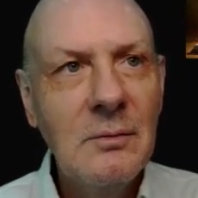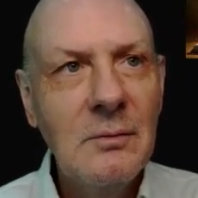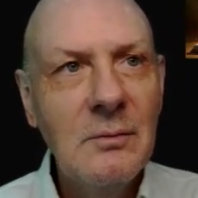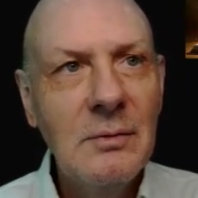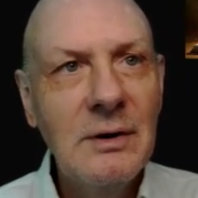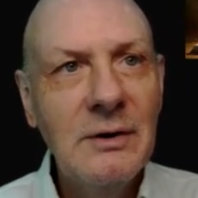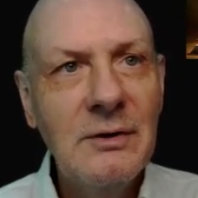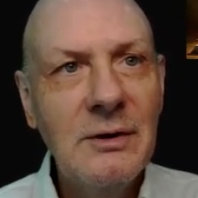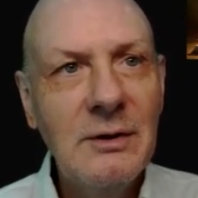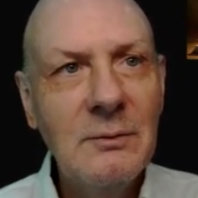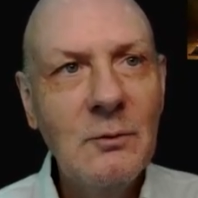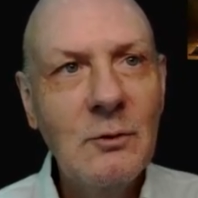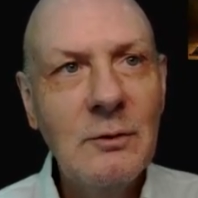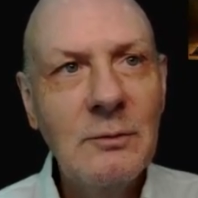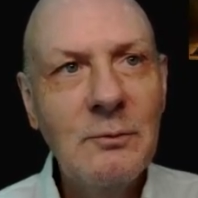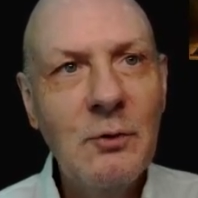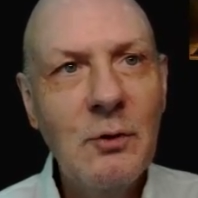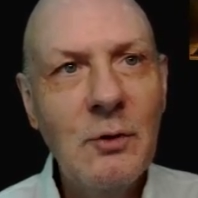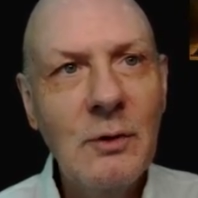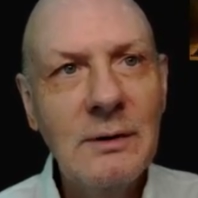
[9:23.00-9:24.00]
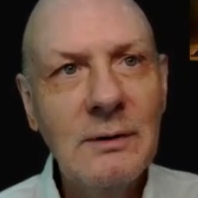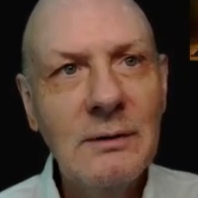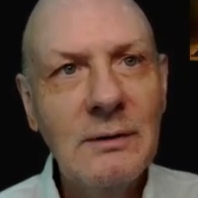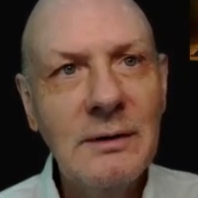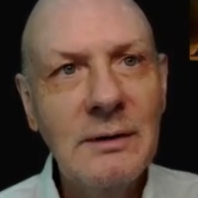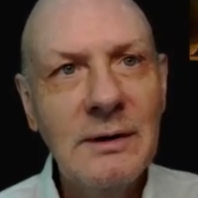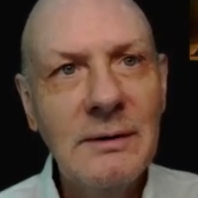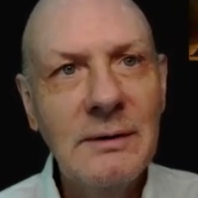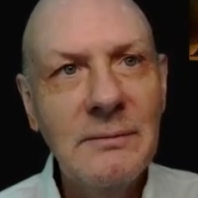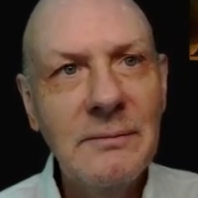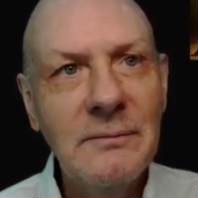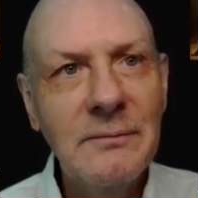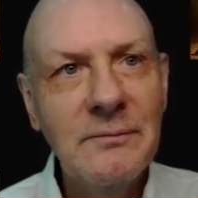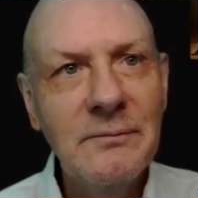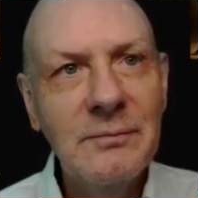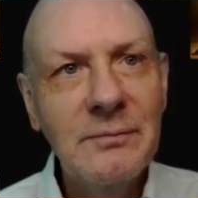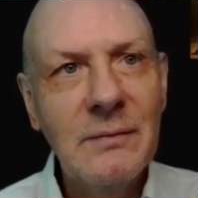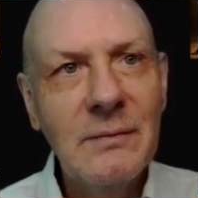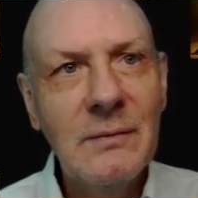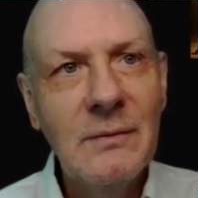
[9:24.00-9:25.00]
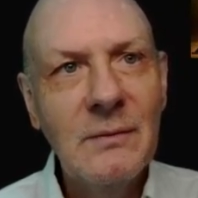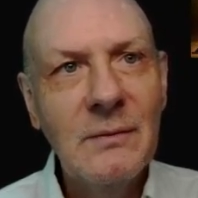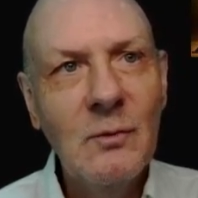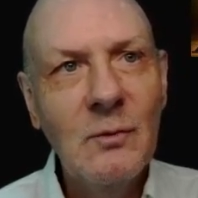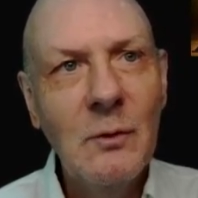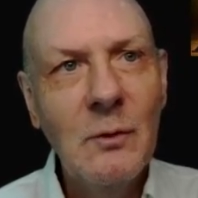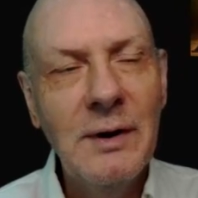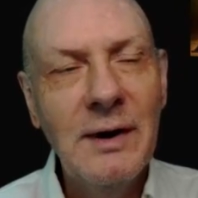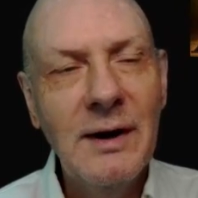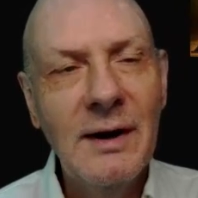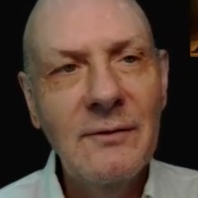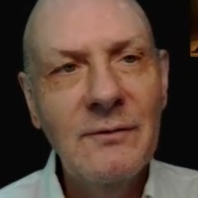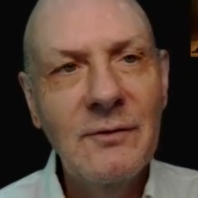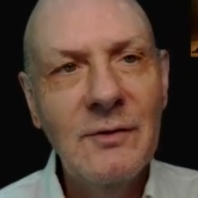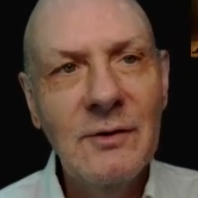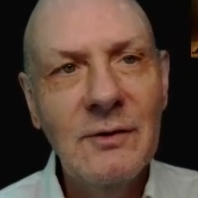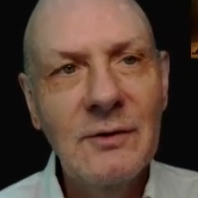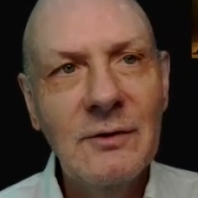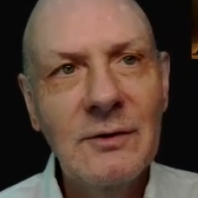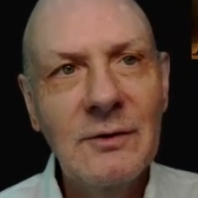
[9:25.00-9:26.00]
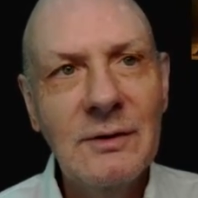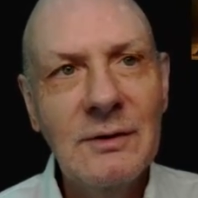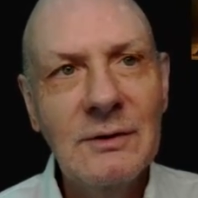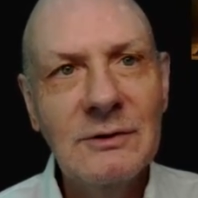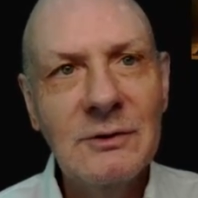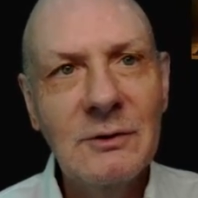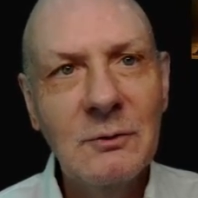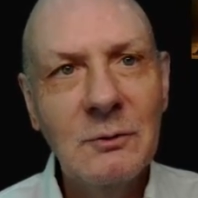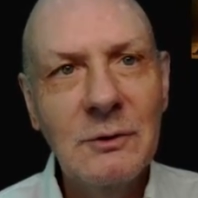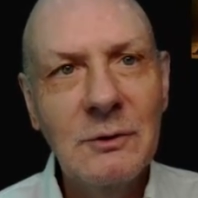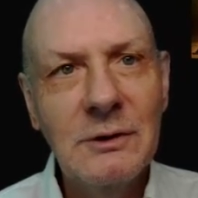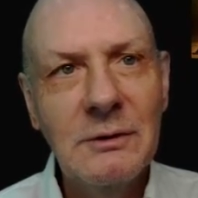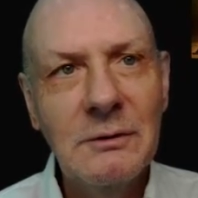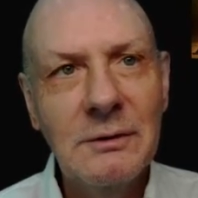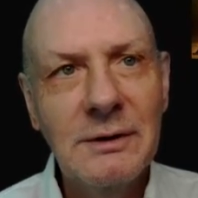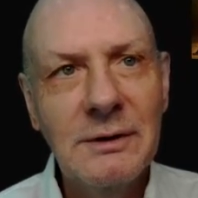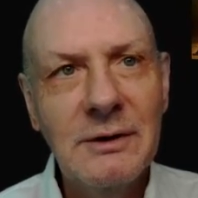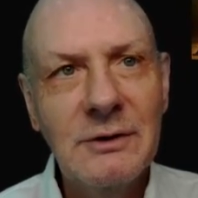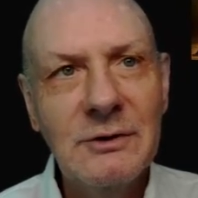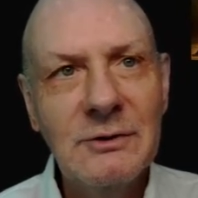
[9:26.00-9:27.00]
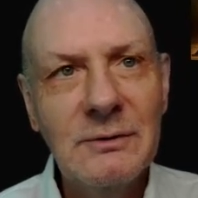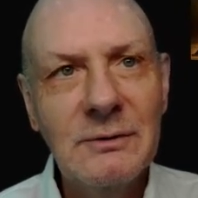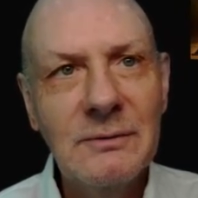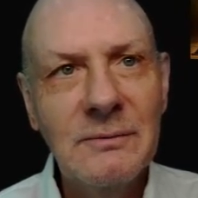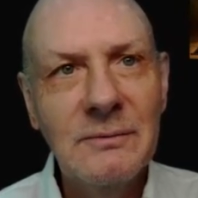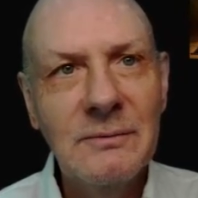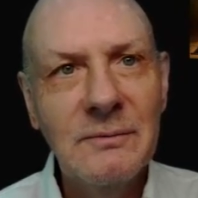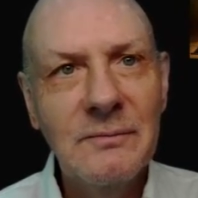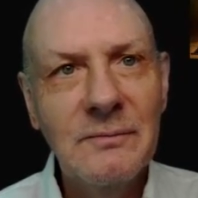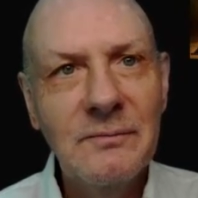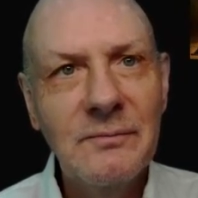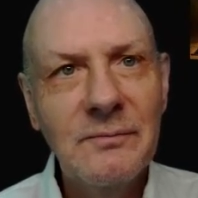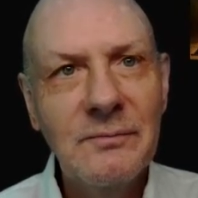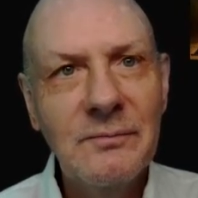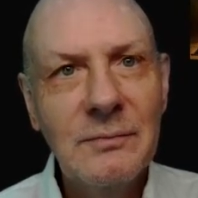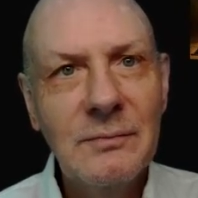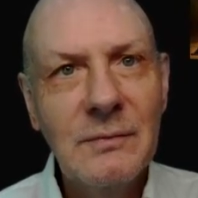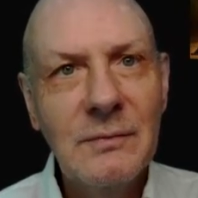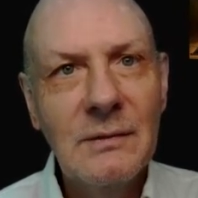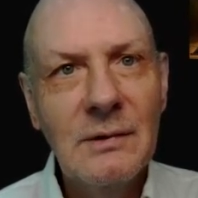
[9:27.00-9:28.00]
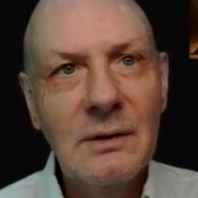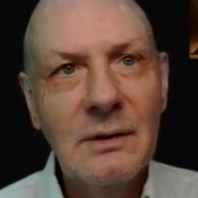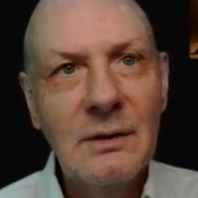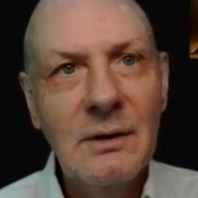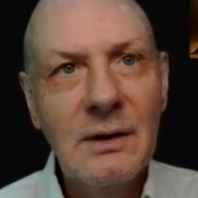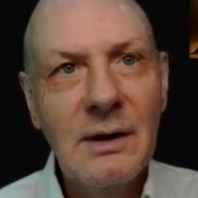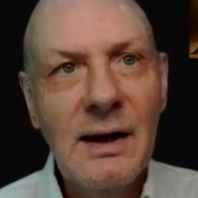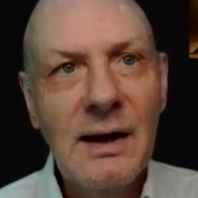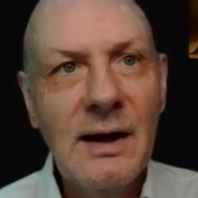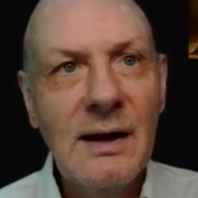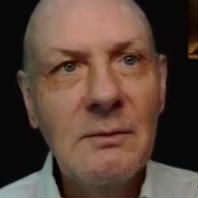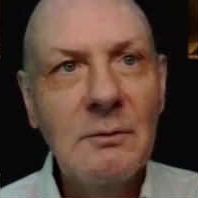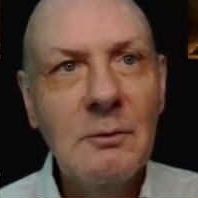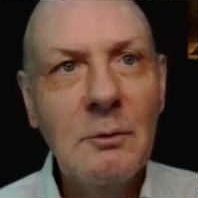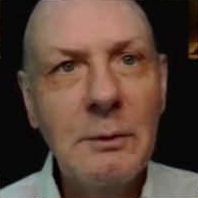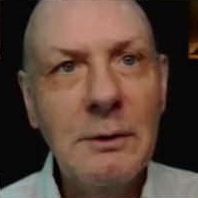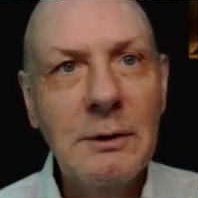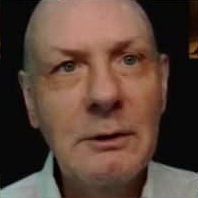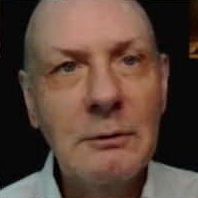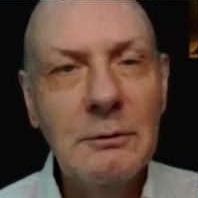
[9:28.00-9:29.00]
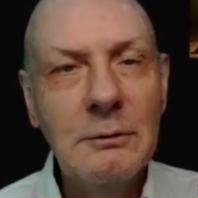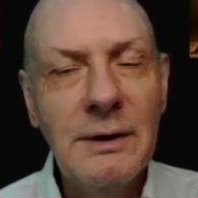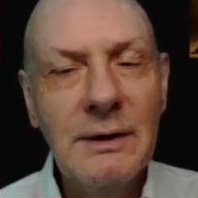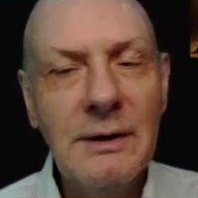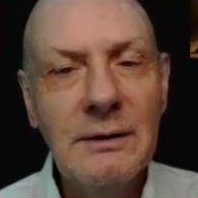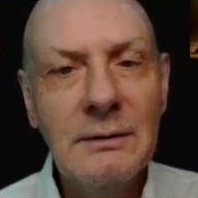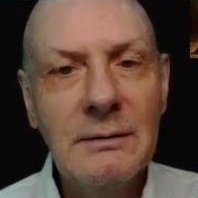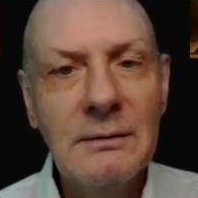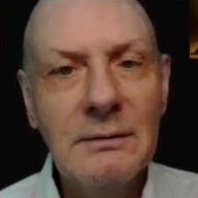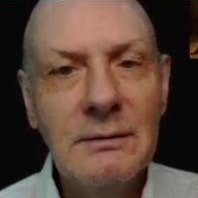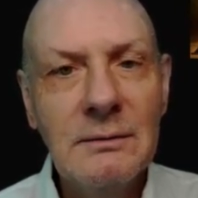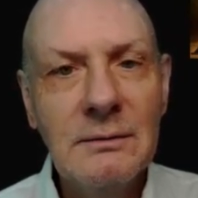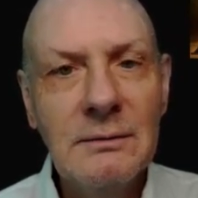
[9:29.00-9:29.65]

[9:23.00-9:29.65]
But I think more importantly, what we have here is a recreation. How were we created?